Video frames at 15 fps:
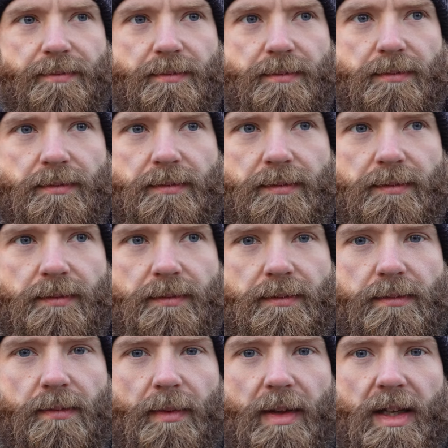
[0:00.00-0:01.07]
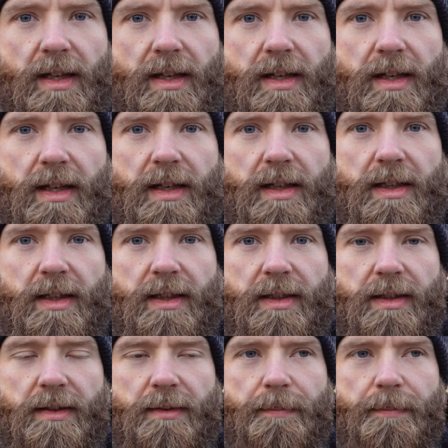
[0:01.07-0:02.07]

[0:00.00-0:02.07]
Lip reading: [no speech]